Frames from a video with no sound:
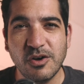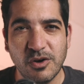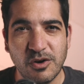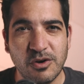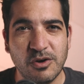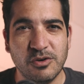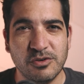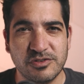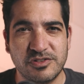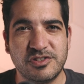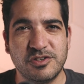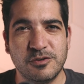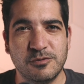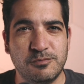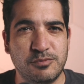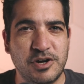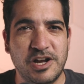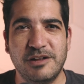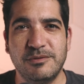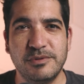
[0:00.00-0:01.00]
also
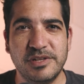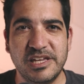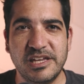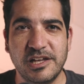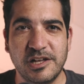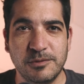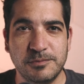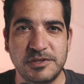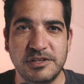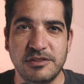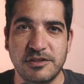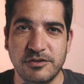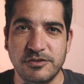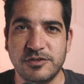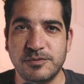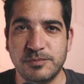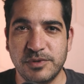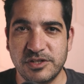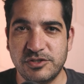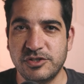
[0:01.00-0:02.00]
probably helped in
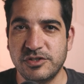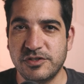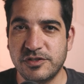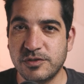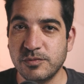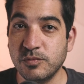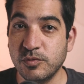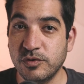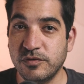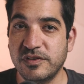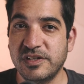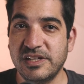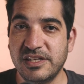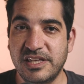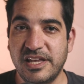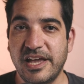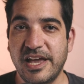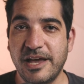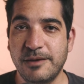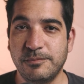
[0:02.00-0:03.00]
those budgets moving
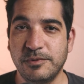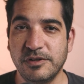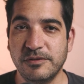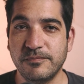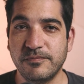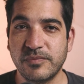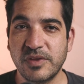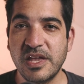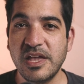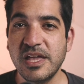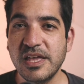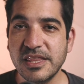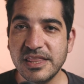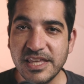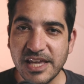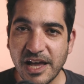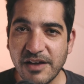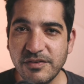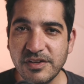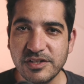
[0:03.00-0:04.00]
to Apple.
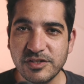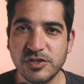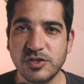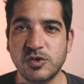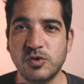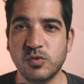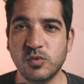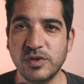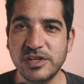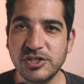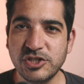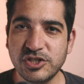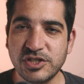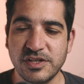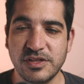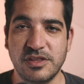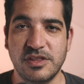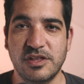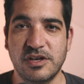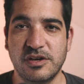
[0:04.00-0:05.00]
The obvious
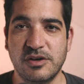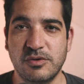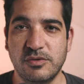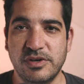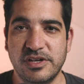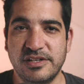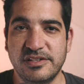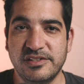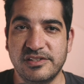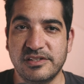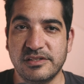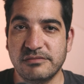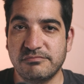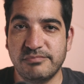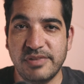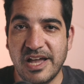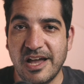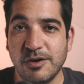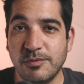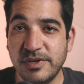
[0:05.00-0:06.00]
question, though, is
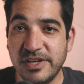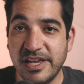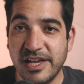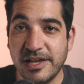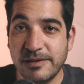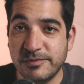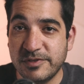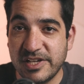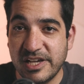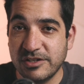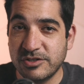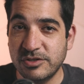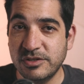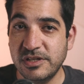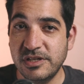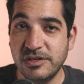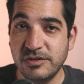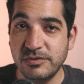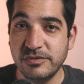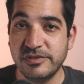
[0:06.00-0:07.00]
how many apps
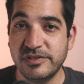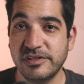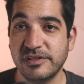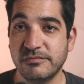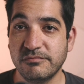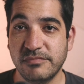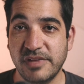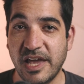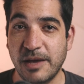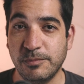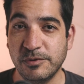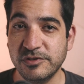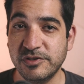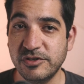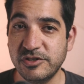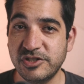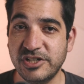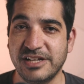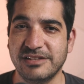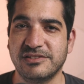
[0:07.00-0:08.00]
actually use Apple
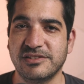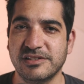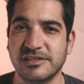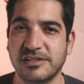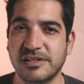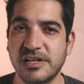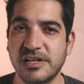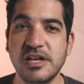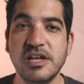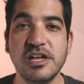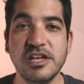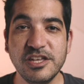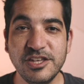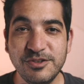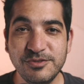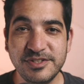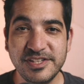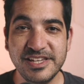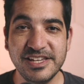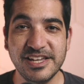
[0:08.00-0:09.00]
search ads?
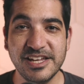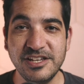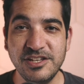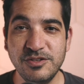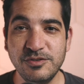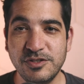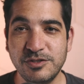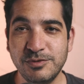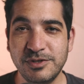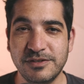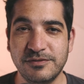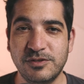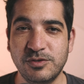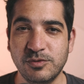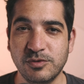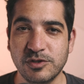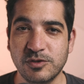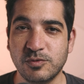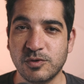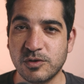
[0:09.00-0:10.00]
Using a new suite of
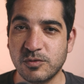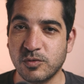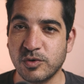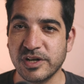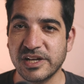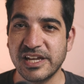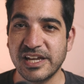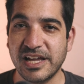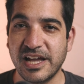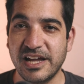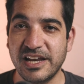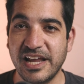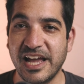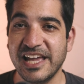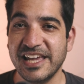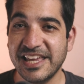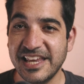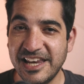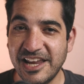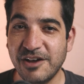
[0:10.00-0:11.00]
tools we're working on,
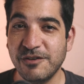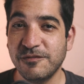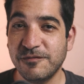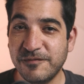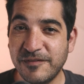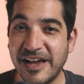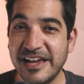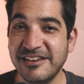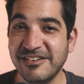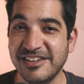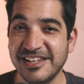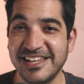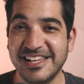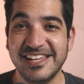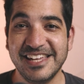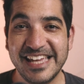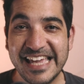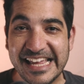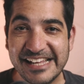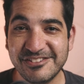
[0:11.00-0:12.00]
I can now finally
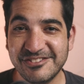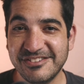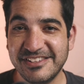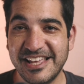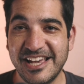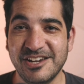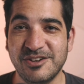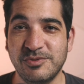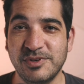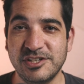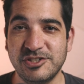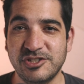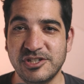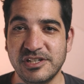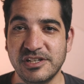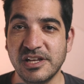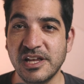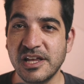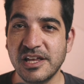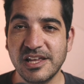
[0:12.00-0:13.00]
answer that
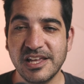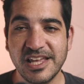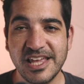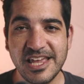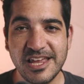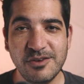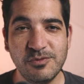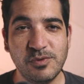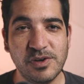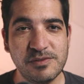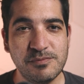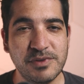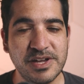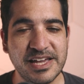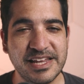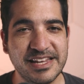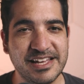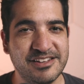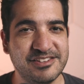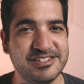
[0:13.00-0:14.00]
question, and what my
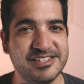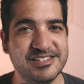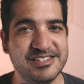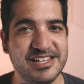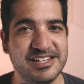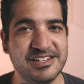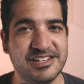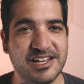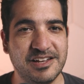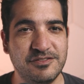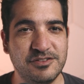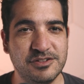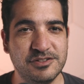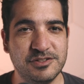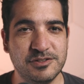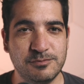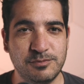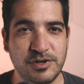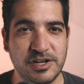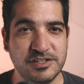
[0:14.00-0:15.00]
analysis uncovered
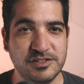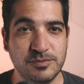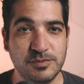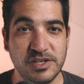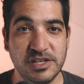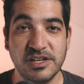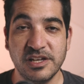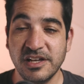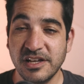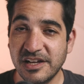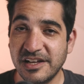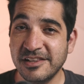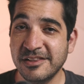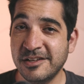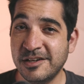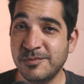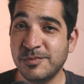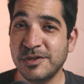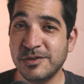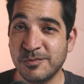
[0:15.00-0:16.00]
surprised me a
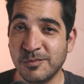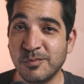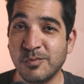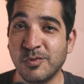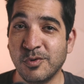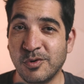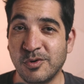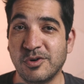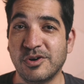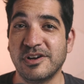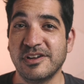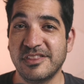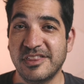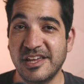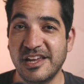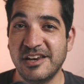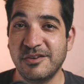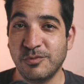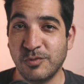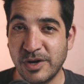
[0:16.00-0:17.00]
little bit more
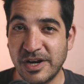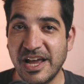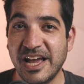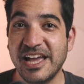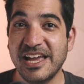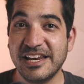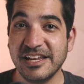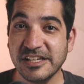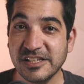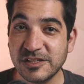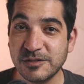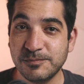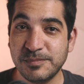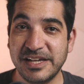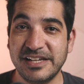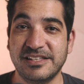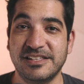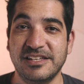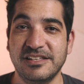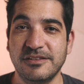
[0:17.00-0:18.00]
than what I'd
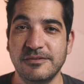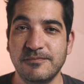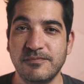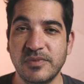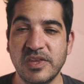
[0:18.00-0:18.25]
expected.